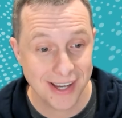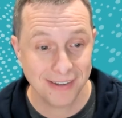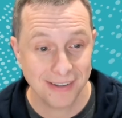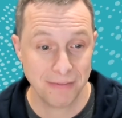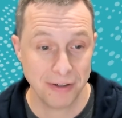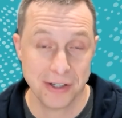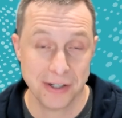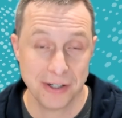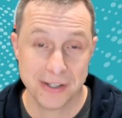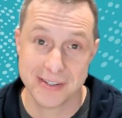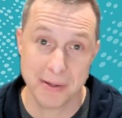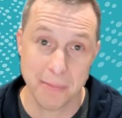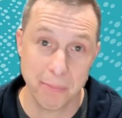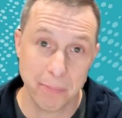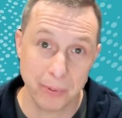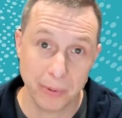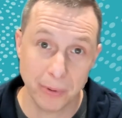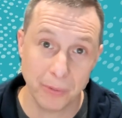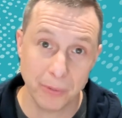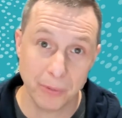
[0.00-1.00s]
very
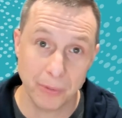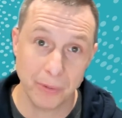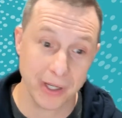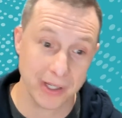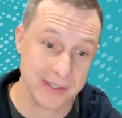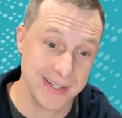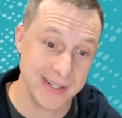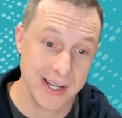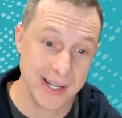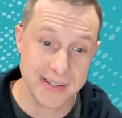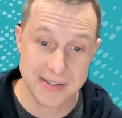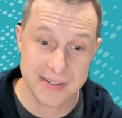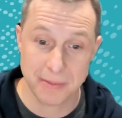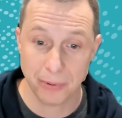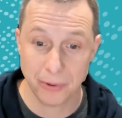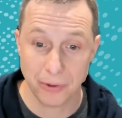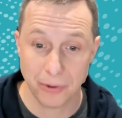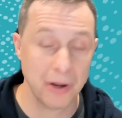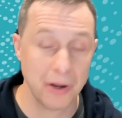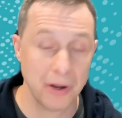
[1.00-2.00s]
simple,
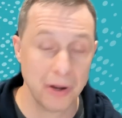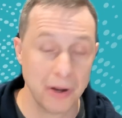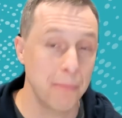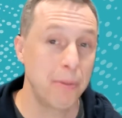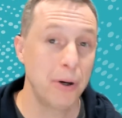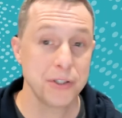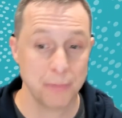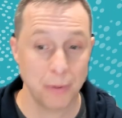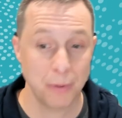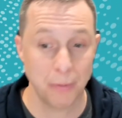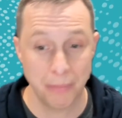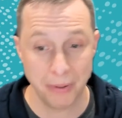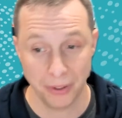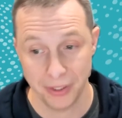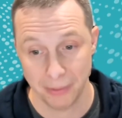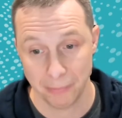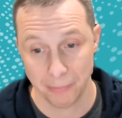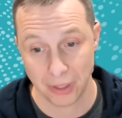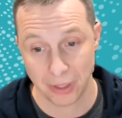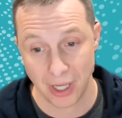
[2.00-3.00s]
extensible, composable
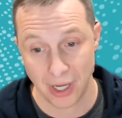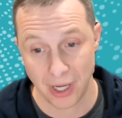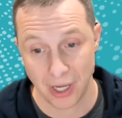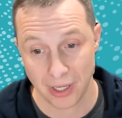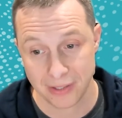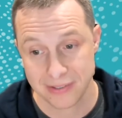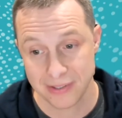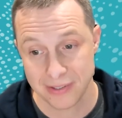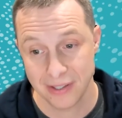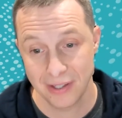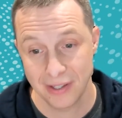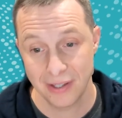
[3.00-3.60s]
building blocks,